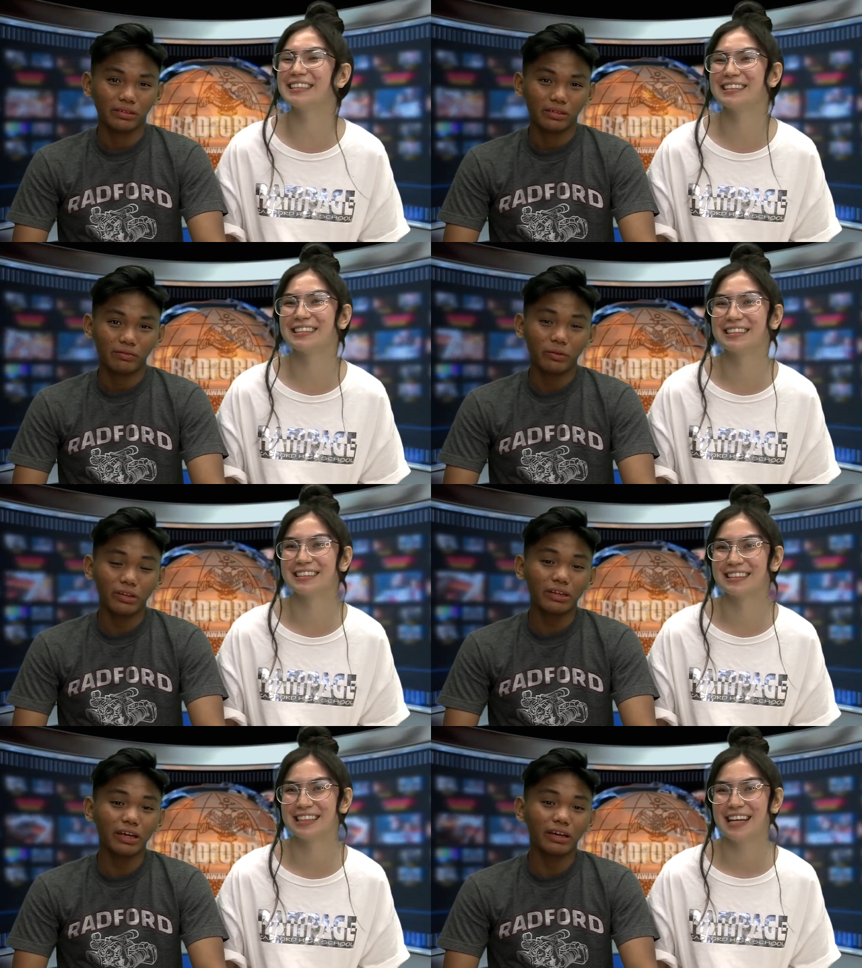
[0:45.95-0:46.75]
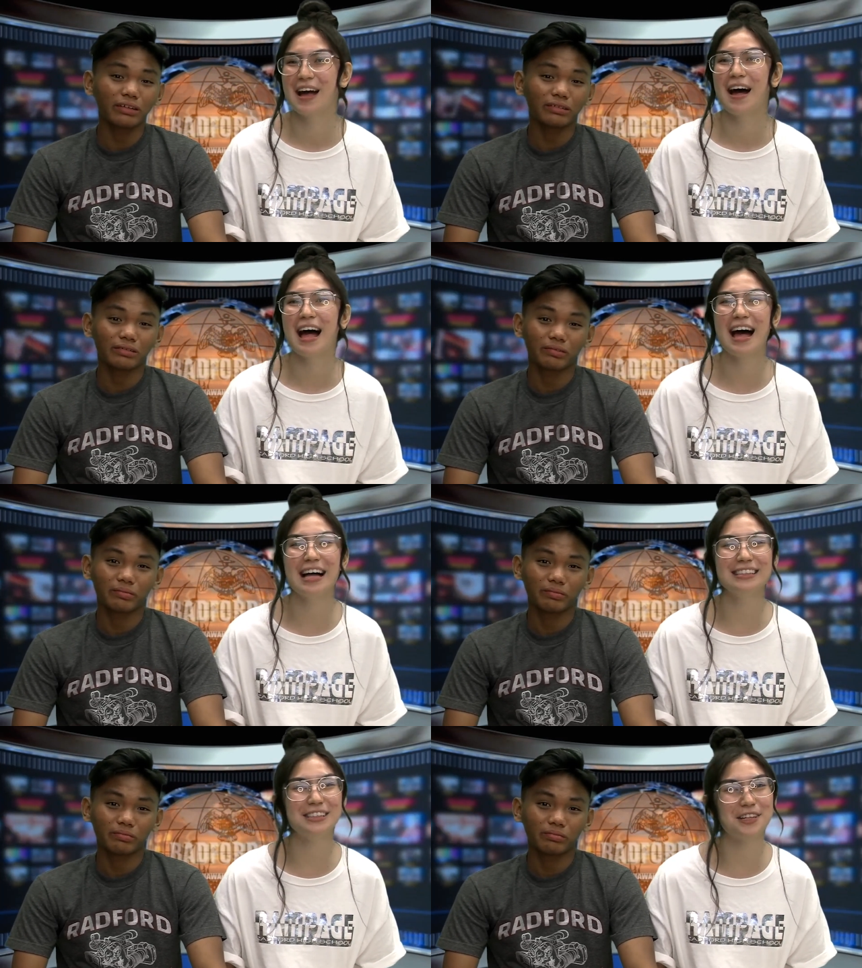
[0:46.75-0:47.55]
Speaker 1: fruit of the day,
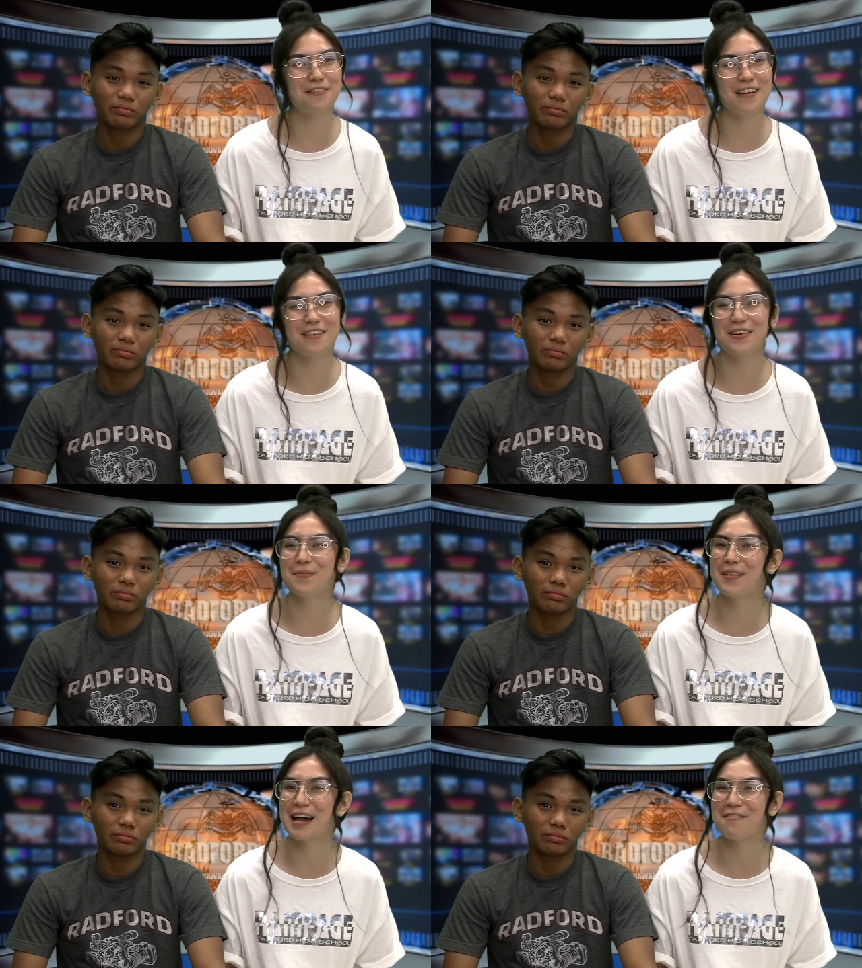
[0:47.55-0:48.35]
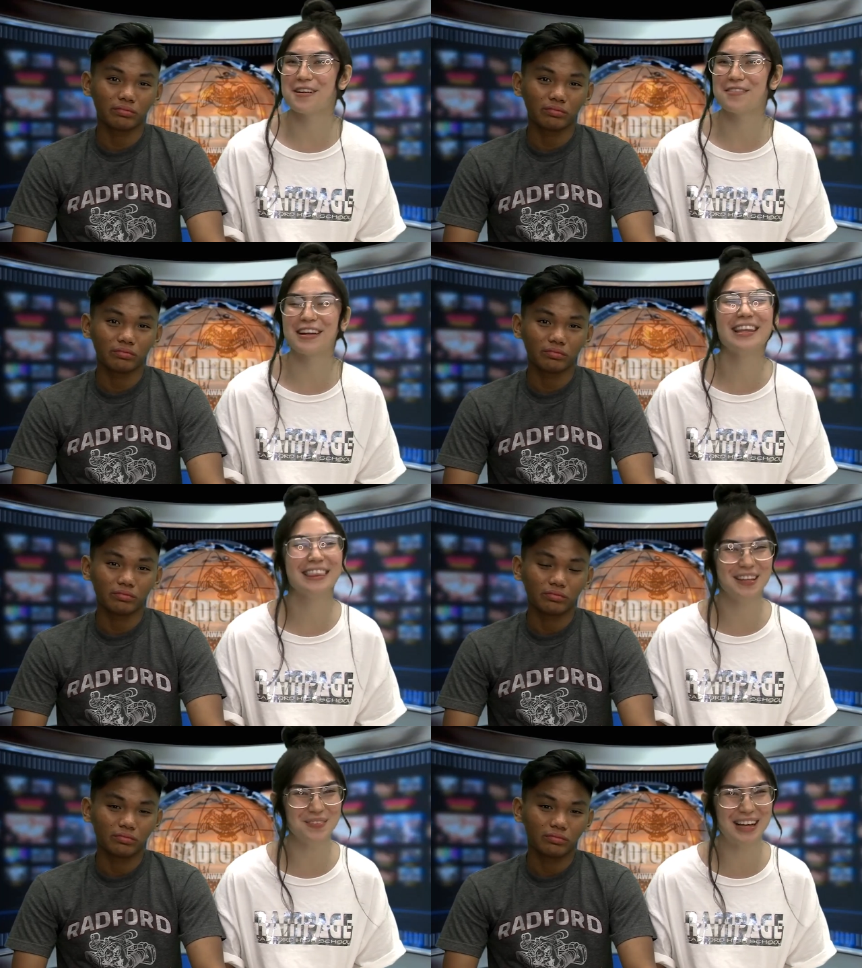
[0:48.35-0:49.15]
and your favorite, my favorite,
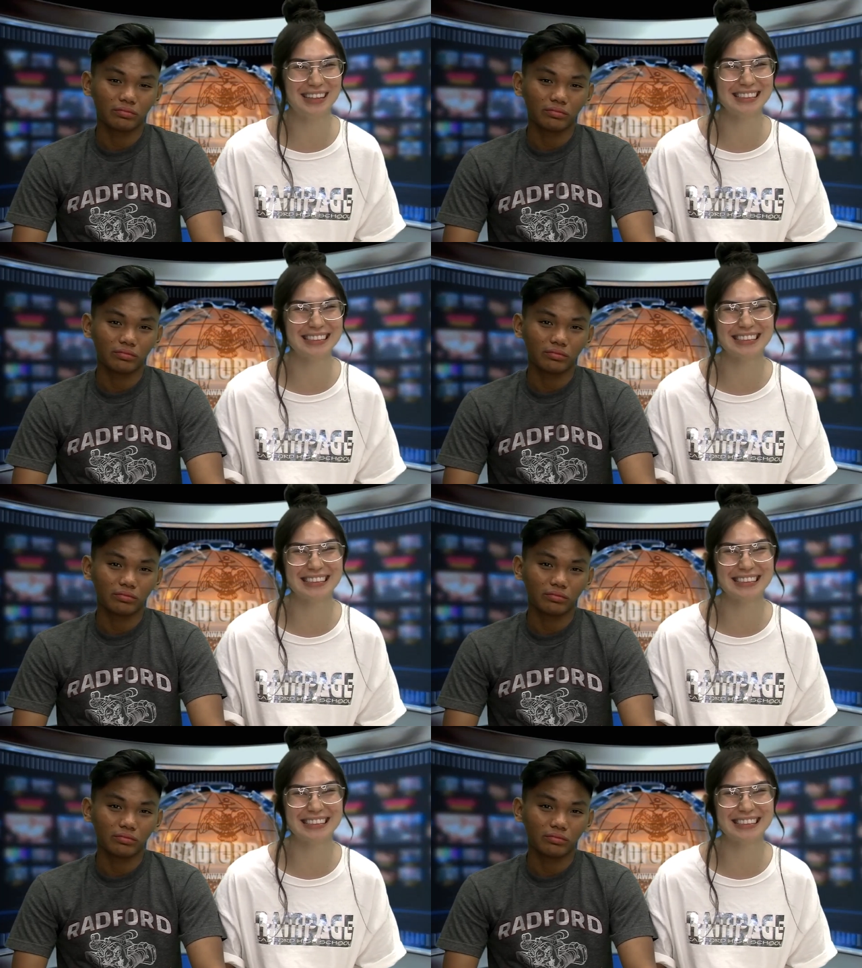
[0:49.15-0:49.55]
the milk.